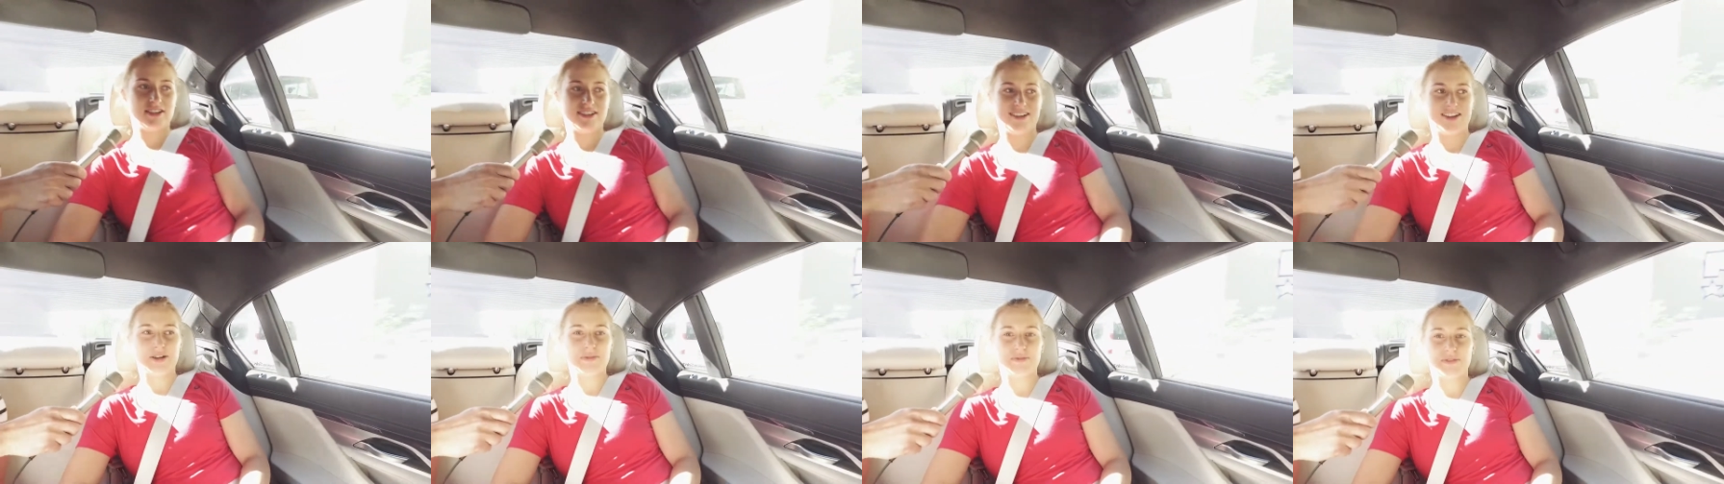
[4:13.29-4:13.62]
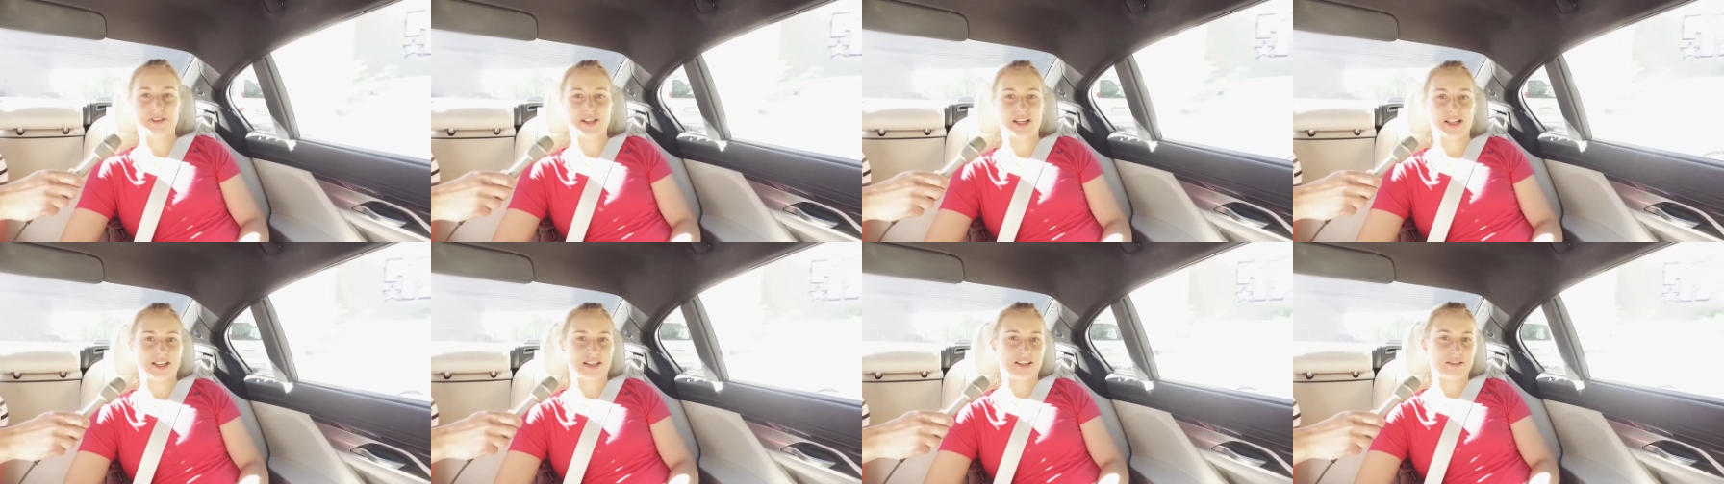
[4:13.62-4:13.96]

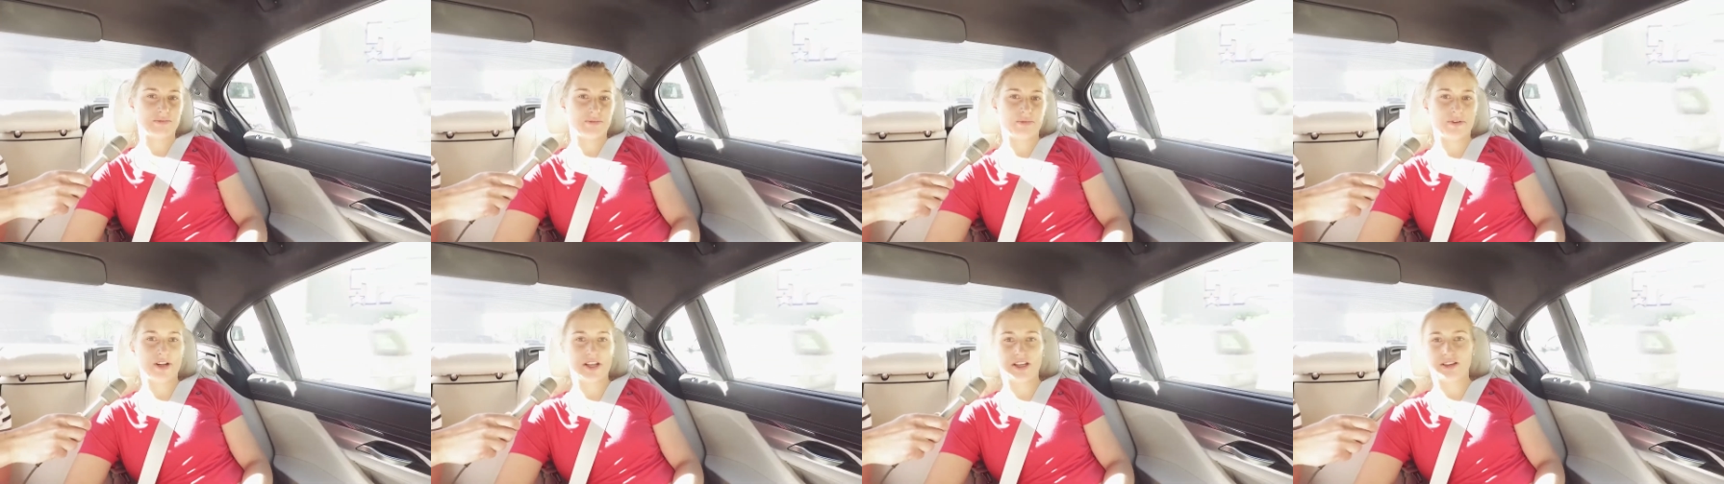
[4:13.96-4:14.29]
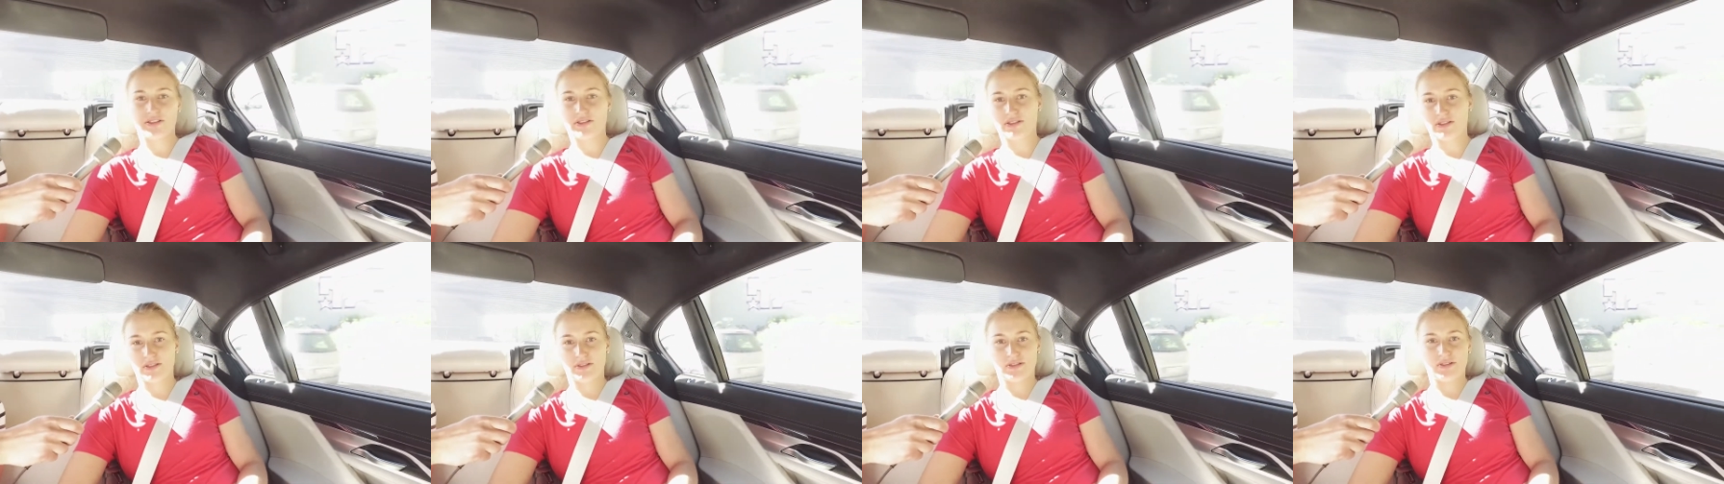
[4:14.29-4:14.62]
hopefully I can break
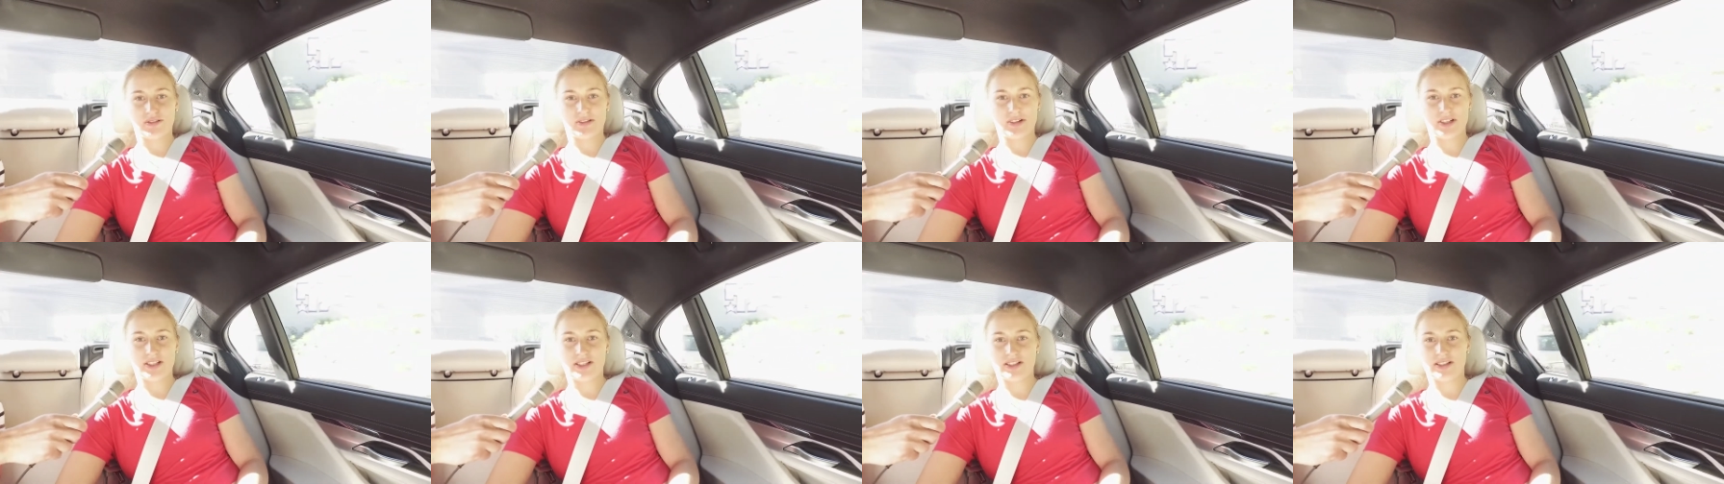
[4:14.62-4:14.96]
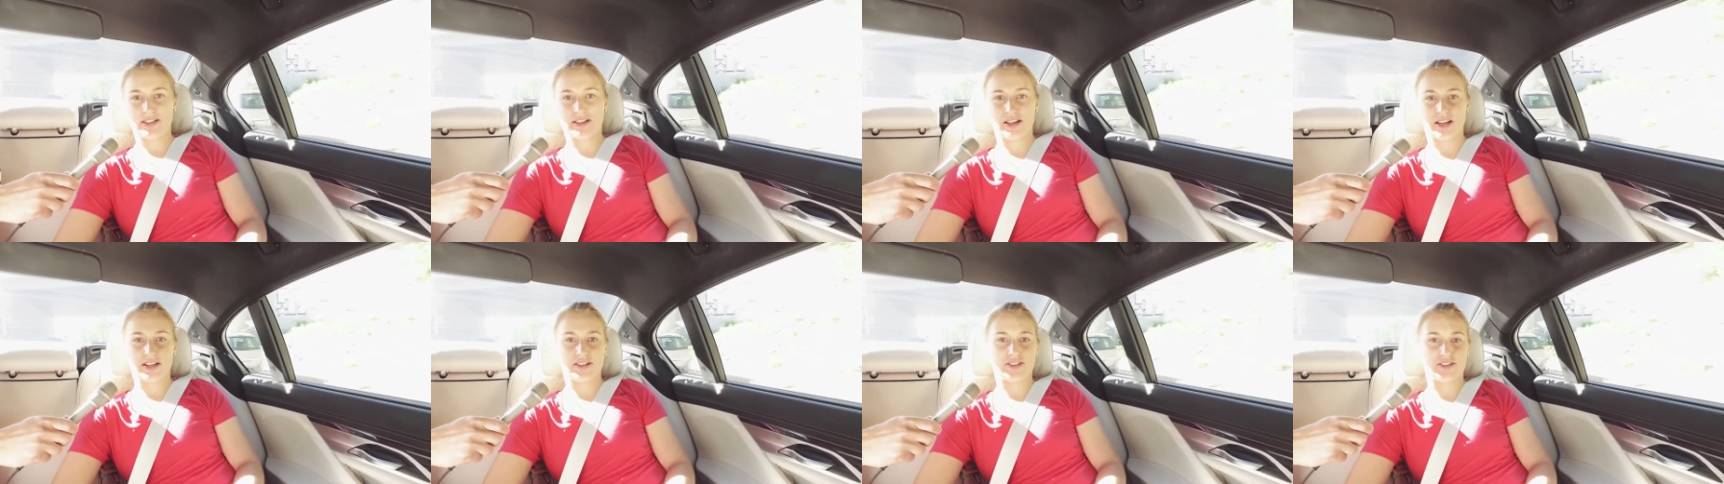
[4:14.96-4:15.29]
through
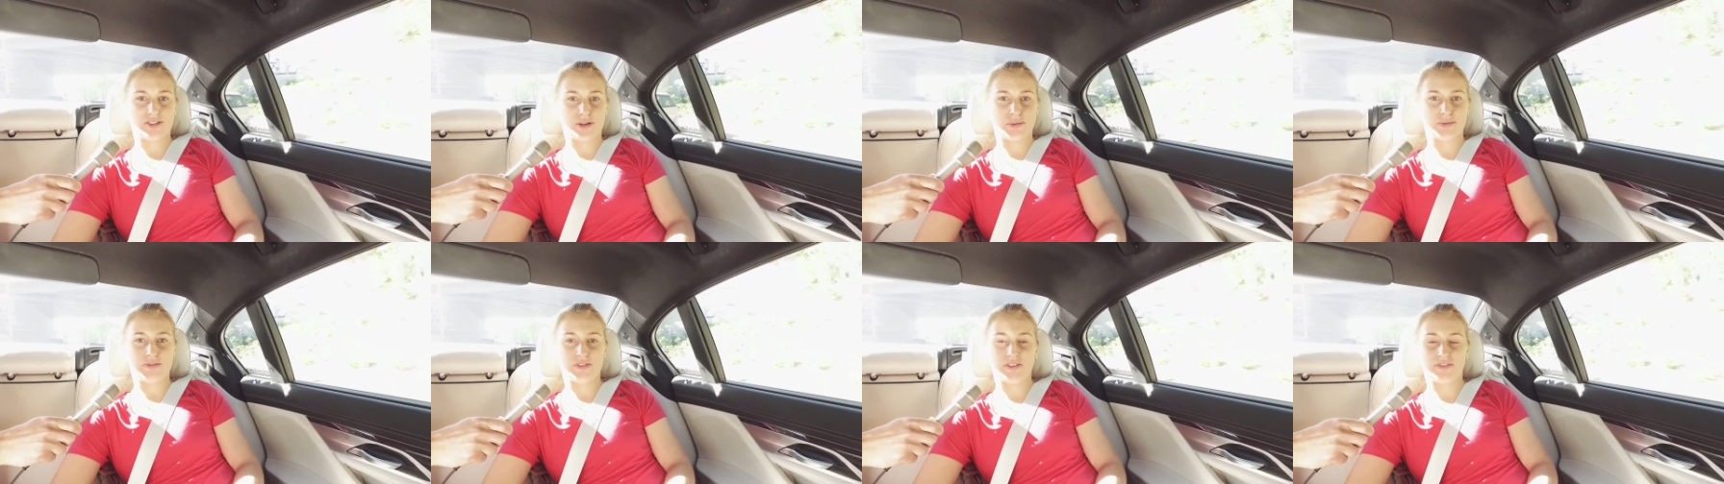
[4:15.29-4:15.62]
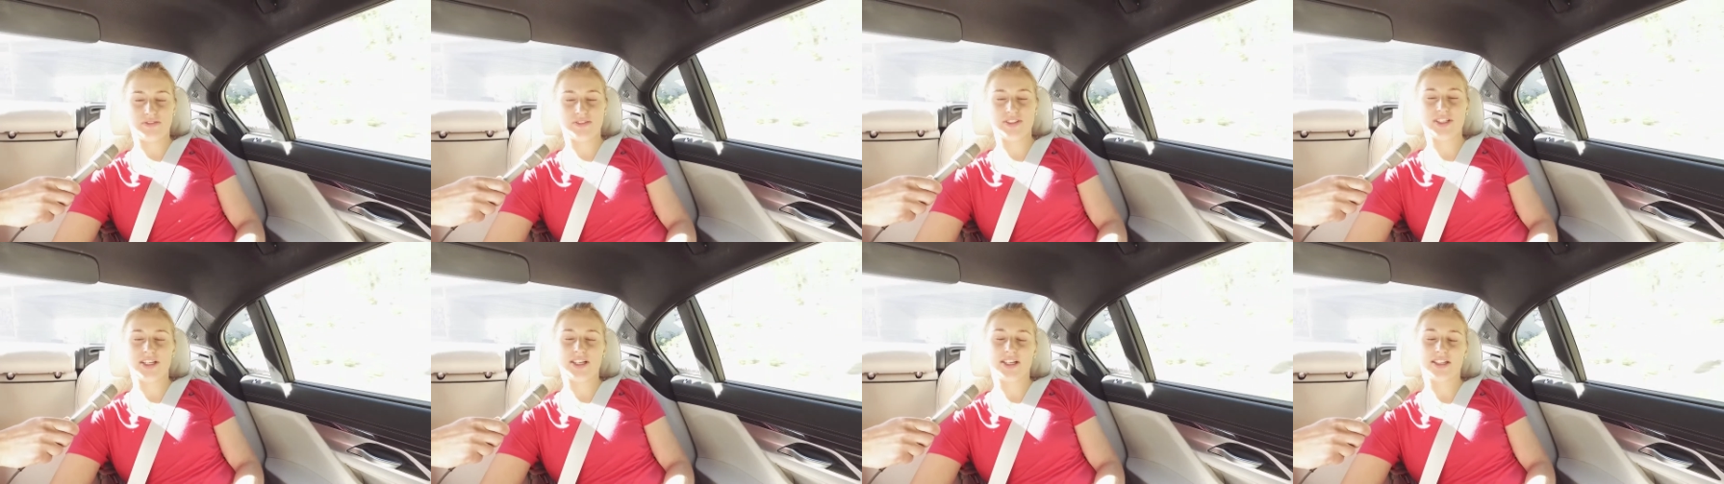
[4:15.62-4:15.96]
inside top
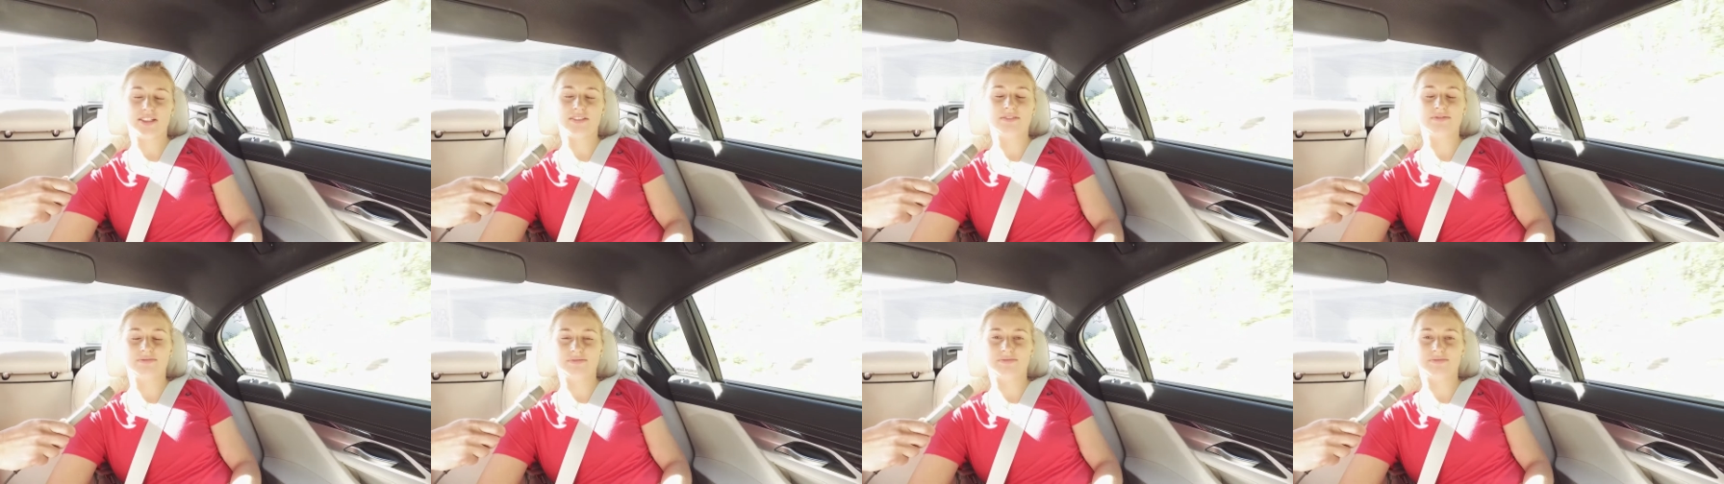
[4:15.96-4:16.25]
15.